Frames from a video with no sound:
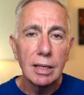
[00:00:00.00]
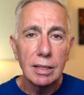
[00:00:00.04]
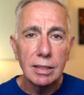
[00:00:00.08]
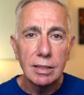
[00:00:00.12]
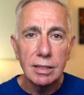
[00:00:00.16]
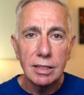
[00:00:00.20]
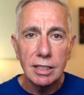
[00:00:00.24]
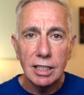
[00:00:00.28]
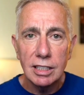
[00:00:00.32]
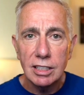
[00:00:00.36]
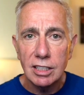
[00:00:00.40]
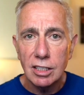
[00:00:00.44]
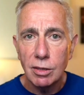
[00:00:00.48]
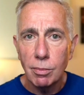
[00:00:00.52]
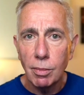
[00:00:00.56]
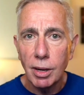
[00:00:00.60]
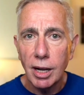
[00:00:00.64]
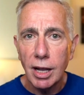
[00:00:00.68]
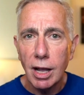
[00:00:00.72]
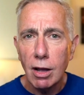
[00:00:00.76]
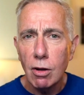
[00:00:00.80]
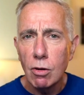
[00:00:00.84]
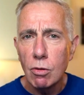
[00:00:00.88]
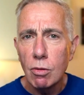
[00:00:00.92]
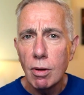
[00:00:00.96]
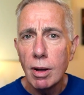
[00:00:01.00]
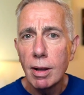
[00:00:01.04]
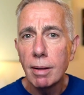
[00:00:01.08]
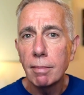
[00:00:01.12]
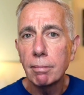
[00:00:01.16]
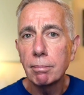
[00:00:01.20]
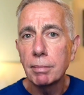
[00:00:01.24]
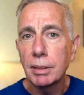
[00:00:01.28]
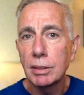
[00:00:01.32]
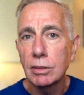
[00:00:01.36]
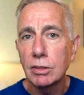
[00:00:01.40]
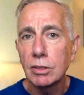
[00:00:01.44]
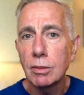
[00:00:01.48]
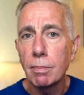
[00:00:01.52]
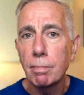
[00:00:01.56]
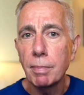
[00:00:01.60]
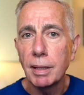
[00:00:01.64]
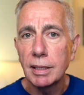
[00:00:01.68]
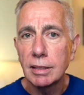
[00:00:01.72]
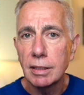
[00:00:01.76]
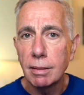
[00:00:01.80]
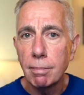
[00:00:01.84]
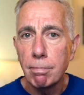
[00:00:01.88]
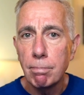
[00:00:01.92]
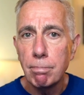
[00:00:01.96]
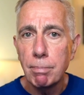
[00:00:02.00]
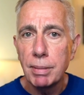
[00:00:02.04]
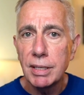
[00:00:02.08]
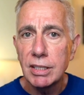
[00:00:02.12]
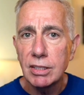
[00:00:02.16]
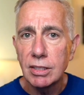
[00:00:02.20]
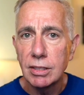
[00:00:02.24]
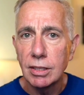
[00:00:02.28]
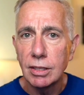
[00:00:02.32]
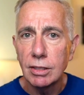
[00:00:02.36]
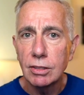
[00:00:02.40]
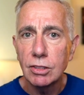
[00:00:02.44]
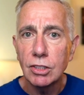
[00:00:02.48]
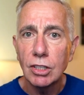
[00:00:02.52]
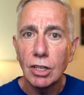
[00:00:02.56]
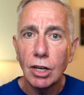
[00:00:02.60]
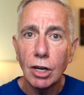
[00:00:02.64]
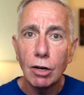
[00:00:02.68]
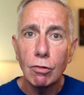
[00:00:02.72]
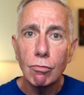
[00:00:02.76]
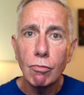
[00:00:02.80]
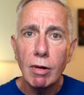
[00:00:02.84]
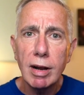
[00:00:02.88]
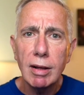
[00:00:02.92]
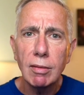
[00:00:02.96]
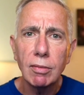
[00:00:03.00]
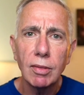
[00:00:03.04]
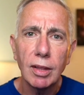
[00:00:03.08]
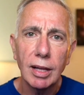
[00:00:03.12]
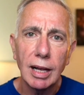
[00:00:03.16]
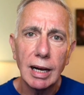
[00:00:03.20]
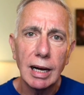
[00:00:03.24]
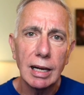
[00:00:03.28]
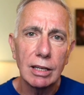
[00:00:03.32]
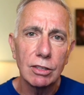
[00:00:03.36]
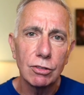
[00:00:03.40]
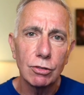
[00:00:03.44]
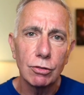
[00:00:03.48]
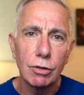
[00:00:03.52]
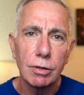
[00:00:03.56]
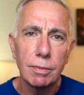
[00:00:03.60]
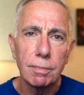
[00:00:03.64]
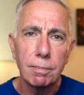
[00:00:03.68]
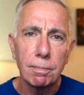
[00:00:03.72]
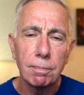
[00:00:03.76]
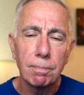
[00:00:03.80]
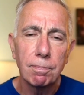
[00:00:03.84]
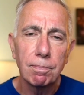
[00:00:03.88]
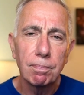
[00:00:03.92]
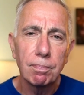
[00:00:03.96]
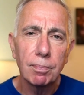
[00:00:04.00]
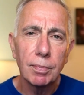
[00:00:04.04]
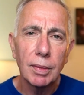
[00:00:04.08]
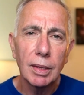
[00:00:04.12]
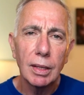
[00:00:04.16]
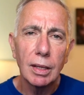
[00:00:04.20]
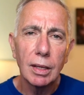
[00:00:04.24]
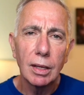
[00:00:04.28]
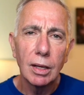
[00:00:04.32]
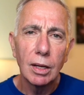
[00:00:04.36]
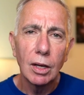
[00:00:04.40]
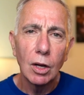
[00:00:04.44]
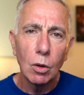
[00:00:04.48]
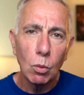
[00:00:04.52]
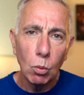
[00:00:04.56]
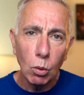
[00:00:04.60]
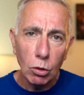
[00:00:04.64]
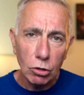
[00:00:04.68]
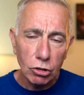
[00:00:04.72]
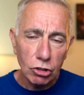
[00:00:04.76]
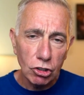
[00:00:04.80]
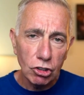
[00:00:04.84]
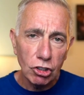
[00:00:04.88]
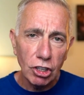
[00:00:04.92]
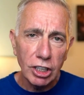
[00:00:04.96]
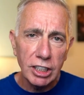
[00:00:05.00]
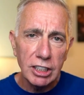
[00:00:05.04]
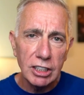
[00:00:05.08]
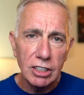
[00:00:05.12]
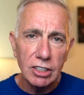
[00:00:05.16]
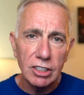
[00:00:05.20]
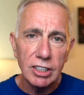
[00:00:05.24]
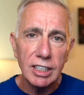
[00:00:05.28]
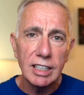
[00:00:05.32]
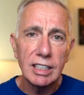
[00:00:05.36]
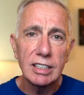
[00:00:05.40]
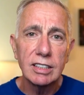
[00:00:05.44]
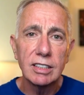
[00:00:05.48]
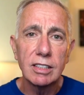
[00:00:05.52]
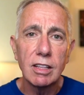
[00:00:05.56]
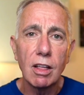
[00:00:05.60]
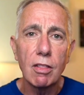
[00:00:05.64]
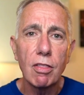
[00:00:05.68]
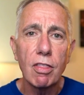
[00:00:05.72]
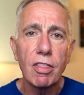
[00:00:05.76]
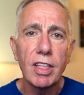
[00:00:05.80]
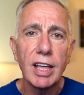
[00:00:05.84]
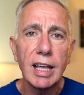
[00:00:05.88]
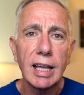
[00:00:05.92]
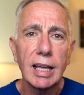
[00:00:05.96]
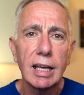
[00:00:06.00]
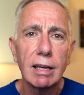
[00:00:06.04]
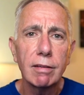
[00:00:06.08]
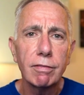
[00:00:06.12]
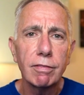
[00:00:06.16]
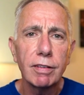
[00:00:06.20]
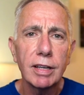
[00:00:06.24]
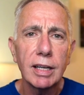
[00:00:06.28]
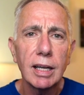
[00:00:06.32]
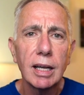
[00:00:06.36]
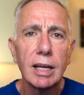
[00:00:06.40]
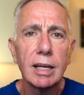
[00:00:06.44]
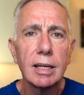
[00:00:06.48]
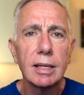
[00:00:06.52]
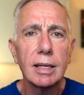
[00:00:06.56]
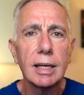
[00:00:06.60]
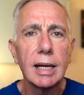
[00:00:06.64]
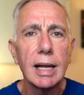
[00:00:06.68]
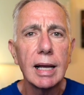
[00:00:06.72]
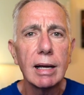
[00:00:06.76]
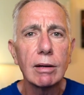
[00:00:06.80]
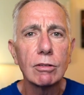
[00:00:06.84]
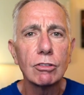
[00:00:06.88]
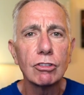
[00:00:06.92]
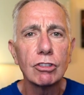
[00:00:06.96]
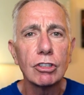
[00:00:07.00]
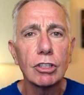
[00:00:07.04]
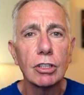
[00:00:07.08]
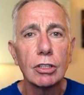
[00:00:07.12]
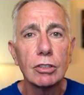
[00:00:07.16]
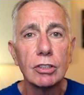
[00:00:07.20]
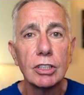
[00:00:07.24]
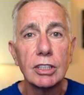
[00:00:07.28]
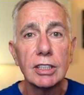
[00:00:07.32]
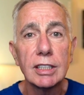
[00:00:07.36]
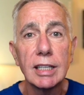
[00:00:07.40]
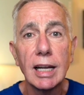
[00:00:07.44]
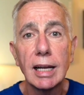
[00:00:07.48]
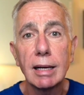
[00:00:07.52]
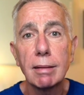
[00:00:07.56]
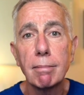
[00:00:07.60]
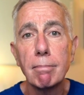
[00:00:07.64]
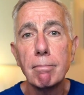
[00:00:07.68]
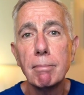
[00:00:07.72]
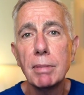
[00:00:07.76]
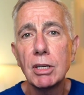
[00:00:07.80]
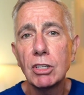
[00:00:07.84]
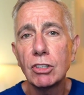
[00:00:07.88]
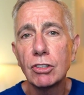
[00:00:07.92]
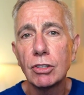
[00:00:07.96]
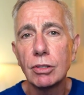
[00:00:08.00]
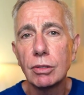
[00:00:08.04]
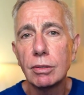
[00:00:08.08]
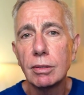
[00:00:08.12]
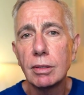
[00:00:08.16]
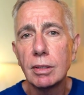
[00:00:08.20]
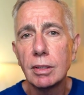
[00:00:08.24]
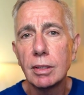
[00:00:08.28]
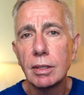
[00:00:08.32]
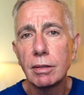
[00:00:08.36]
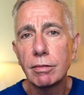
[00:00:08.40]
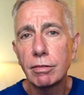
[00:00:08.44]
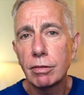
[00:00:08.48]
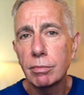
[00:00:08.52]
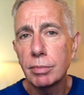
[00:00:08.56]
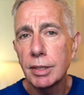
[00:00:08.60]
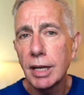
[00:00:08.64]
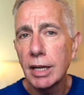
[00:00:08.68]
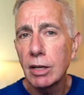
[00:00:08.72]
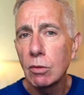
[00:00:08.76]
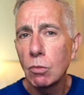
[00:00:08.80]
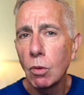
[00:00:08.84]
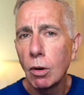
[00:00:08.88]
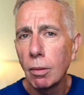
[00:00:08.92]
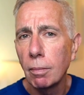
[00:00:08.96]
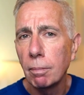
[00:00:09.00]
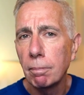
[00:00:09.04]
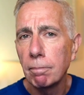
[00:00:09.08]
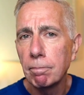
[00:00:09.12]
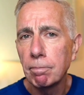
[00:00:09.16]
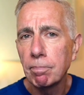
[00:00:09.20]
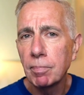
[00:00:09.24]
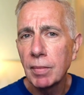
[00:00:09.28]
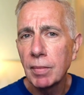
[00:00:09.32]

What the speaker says: Systeme.io builds a better business around the classroom. What's changed is that Thinkific now charges admission from day one,